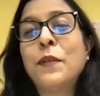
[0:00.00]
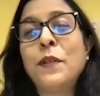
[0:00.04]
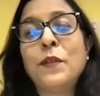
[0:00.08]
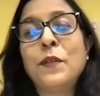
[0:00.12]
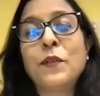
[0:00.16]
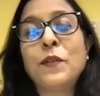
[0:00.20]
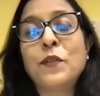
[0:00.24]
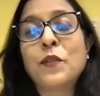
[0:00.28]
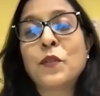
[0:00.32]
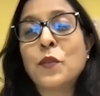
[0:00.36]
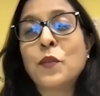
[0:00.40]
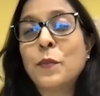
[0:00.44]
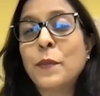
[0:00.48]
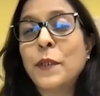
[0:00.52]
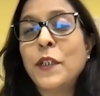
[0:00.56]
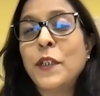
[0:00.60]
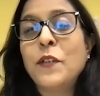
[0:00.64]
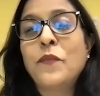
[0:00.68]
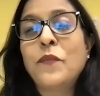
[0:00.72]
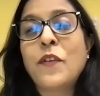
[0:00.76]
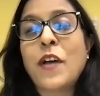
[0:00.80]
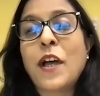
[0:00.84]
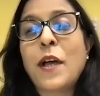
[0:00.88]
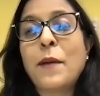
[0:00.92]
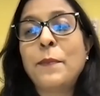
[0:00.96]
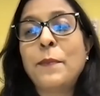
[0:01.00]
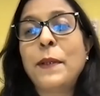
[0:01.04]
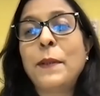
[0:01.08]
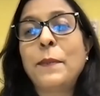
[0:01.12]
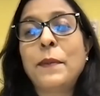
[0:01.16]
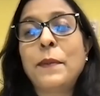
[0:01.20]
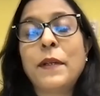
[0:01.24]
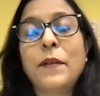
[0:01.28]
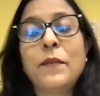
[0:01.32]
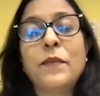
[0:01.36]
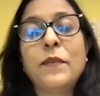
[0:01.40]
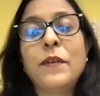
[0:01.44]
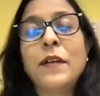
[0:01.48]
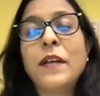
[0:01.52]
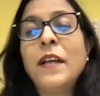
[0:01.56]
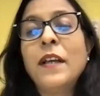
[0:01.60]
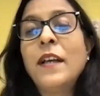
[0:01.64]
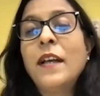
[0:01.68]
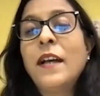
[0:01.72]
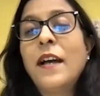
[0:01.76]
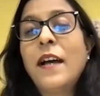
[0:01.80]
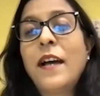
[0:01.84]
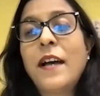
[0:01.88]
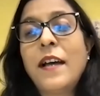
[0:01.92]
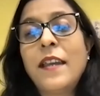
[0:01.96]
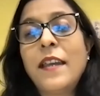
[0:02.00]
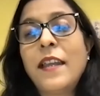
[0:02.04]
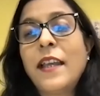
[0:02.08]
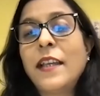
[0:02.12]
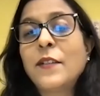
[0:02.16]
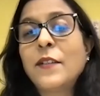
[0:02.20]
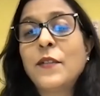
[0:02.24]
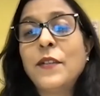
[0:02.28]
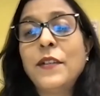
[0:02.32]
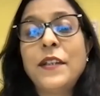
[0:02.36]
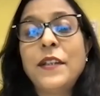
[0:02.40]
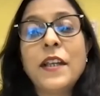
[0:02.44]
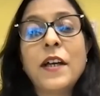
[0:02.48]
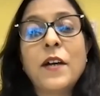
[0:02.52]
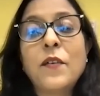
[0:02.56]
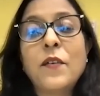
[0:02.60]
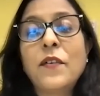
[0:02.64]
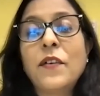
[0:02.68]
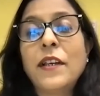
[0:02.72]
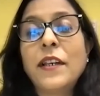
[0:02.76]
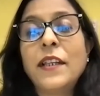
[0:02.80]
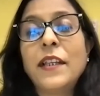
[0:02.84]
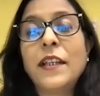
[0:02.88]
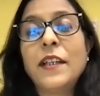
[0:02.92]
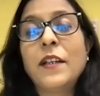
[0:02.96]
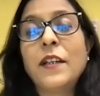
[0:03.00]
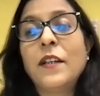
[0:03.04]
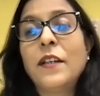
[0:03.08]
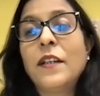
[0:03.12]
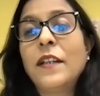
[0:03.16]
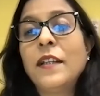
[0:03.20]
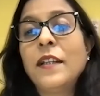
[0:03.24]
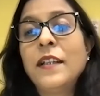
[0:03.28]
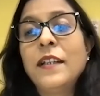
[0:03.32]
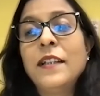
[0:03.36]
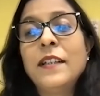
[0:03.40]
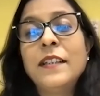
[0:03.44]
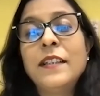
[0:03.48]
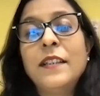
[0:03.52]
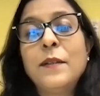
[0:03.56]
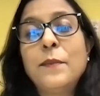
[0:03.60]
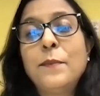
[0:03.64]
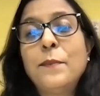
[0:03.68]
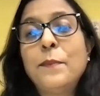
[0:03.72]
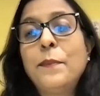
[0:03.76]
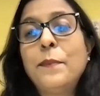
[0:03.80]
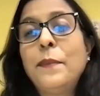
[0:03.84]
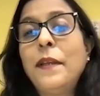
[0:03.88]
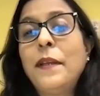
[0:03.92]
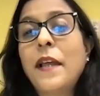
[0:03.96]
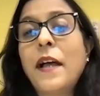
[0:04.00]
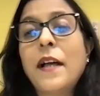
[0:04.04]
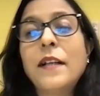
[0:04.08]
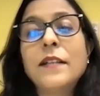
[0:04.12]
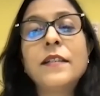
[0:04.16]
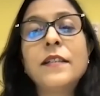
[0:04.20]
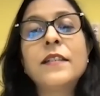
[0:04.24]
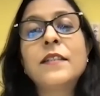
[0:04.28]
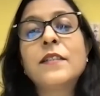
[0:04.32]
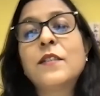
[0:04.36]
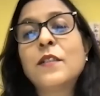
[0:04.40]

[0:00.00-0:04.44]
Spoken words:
so many of our people are actually now running the largest